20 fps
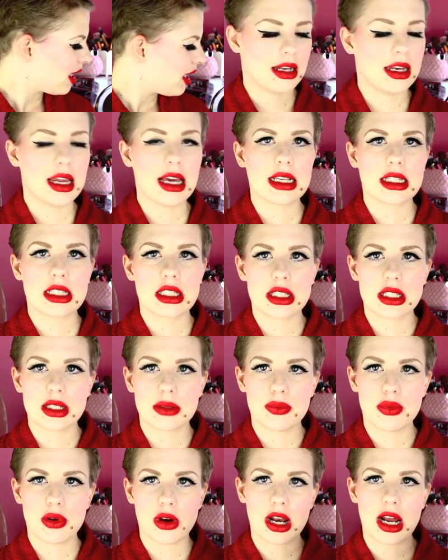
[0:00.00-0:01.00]
The
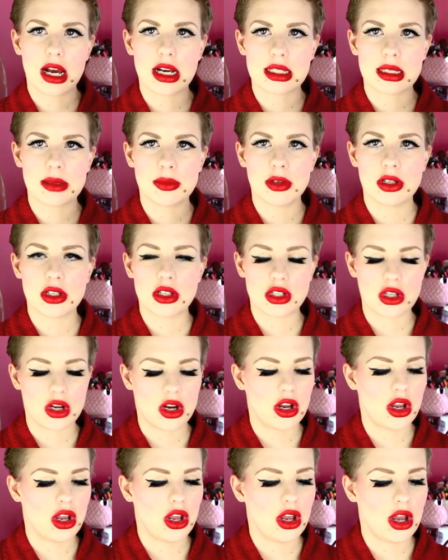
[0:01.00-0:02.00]
next products I'm going to
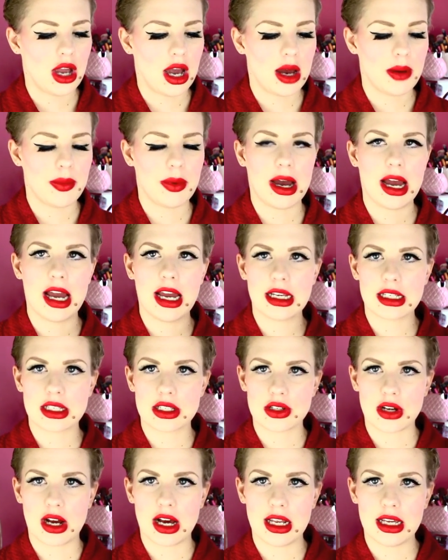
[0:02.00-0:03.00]
show you are by
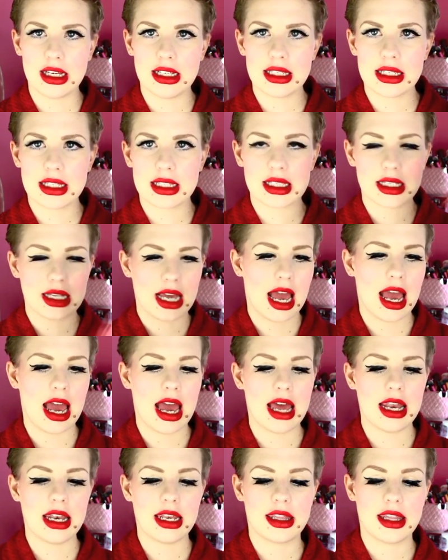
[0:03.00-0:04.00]
Australis,
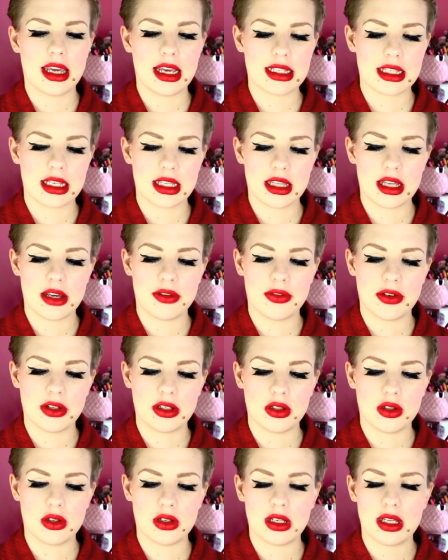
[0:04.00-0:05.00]
and these are the
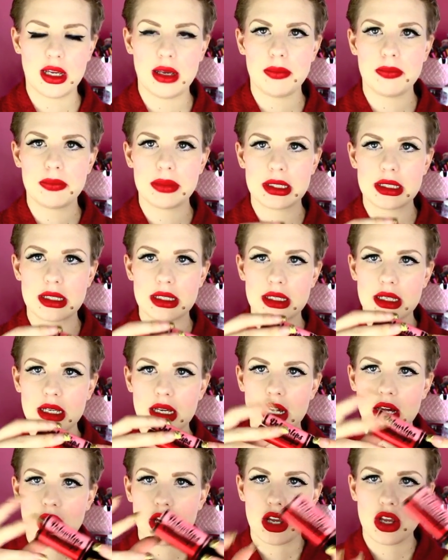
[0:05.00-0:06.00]
Velour lips.
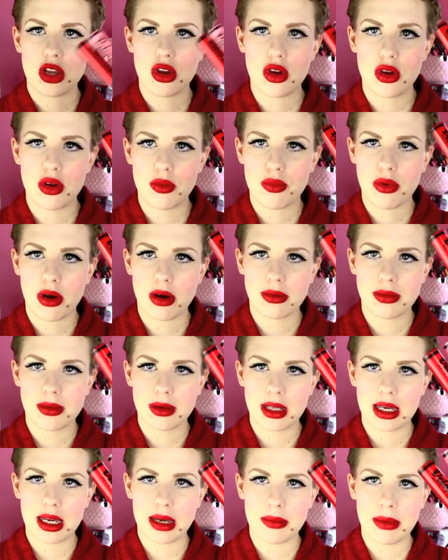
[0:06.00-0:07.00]
You
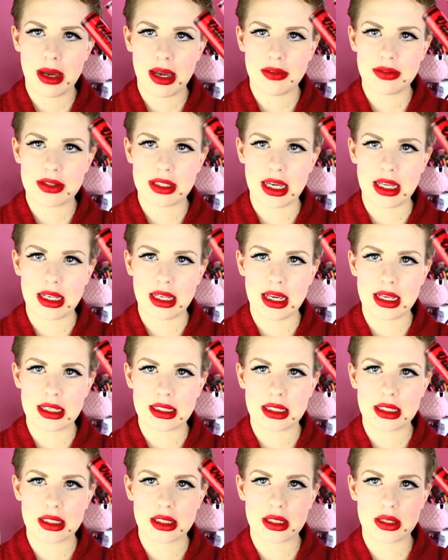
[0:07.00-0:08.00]
probably may have seen
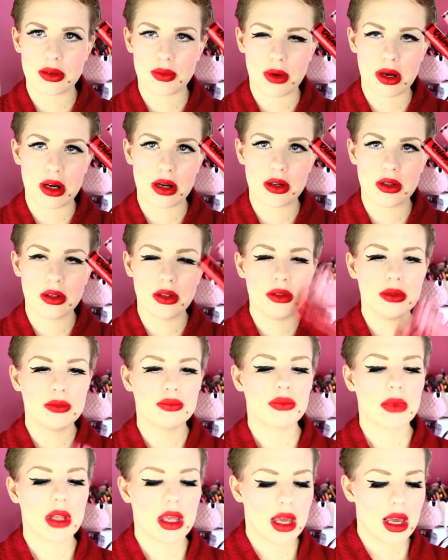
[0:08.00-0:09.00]
these as well.
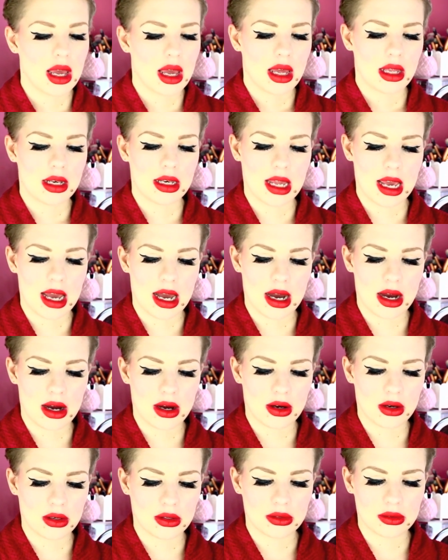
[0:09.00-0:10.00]

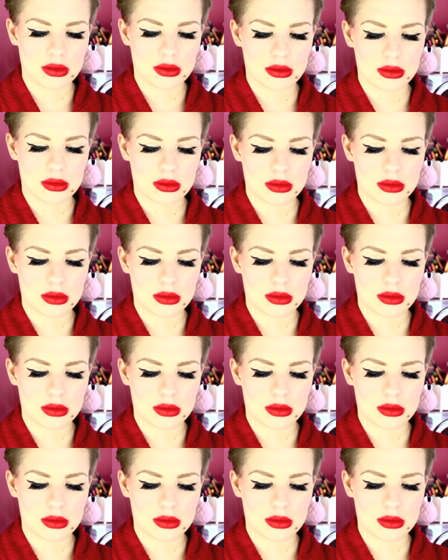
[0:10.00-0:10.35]
Now